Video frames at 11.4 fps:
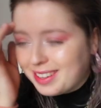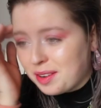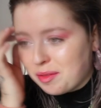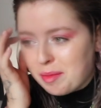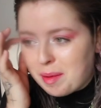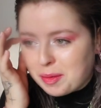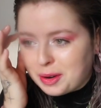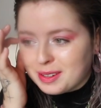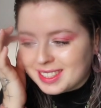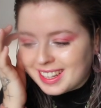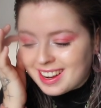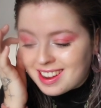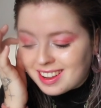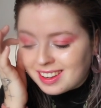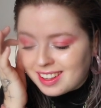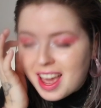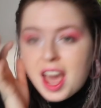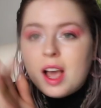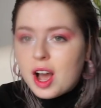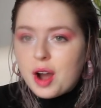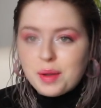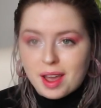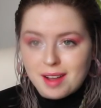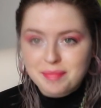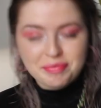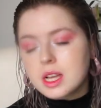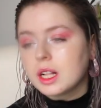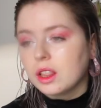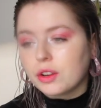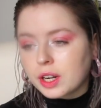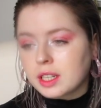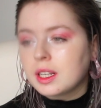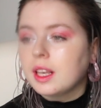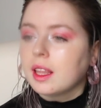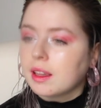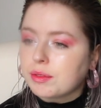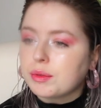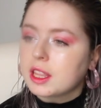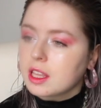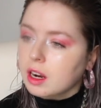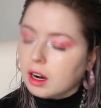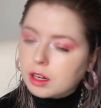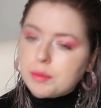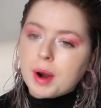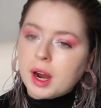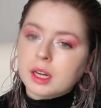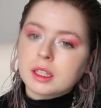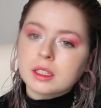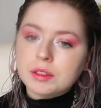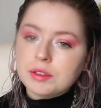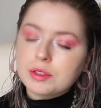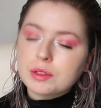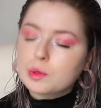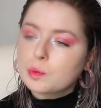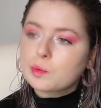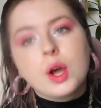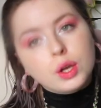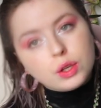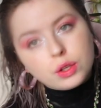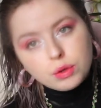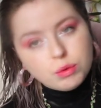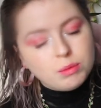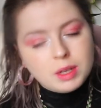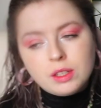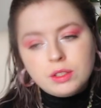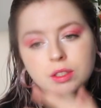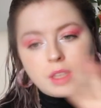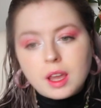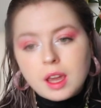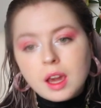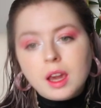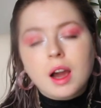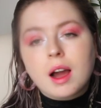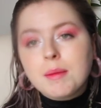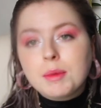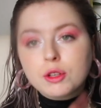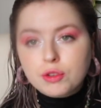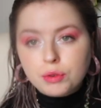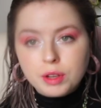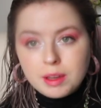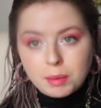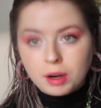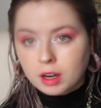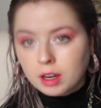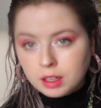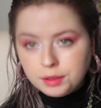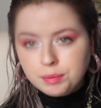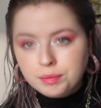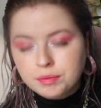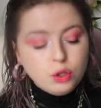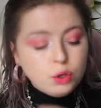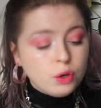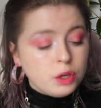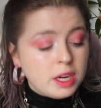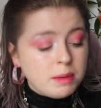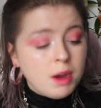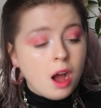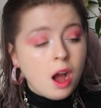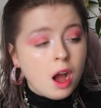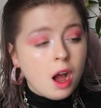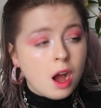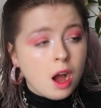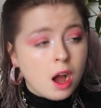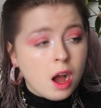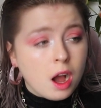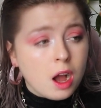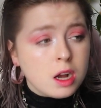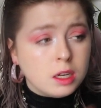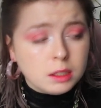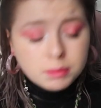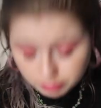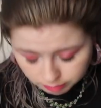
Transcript: don't even remember what I was saying. Oh yeah, learning to live with the art practice. You may say I'm a dreamer. Dreamer!